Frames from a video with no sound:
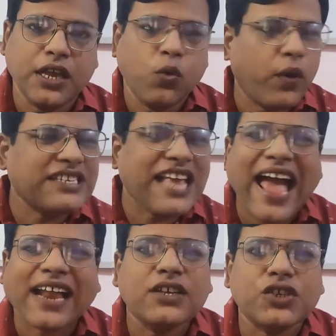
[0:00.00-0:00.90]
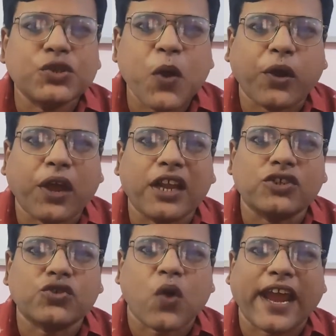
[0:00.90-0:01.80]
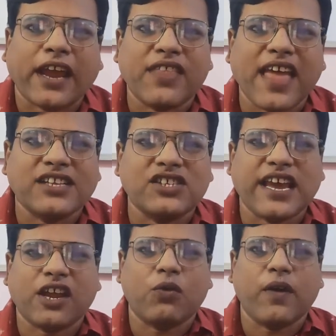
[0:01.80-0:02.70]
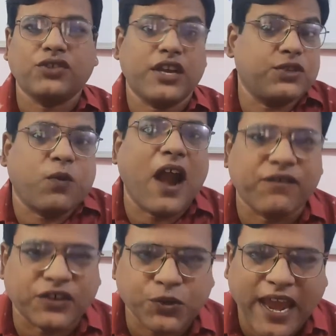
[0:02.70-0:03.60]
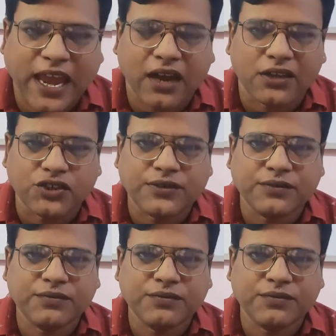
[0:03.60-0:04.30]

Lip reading: What exactly is the spoken English track? That second question, does your brother speak English?